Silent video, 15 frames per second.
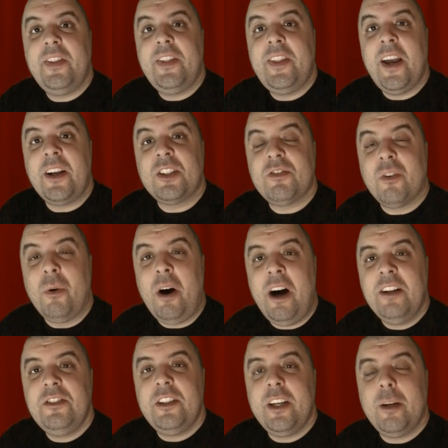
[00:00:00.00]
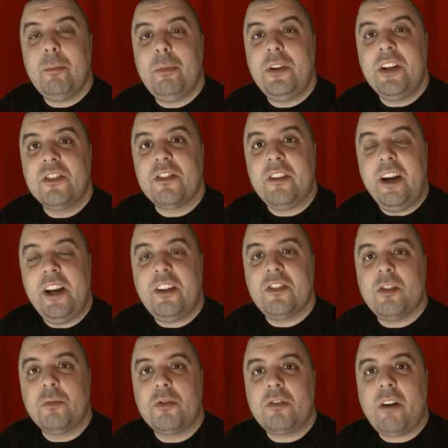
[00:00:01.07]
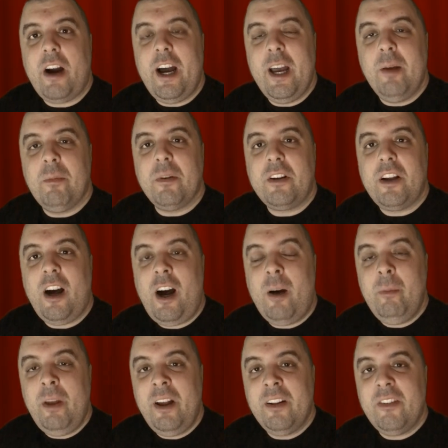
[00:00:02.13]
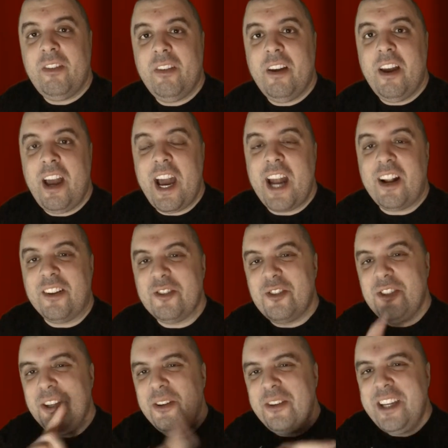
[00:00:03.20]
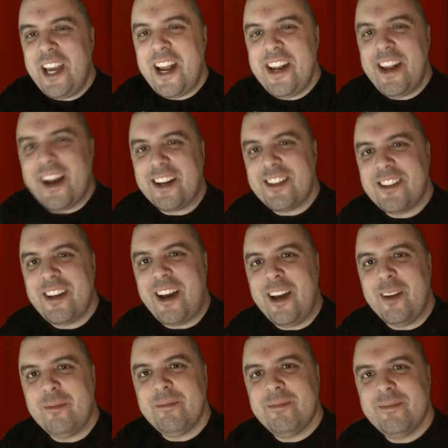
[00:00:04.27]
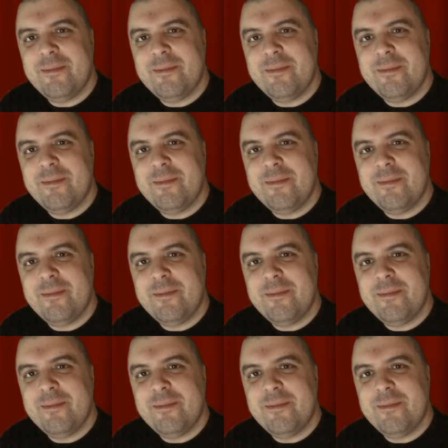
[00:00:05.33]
Thanks for watching. Please like, subscribe, comment, and I'll see you again next time.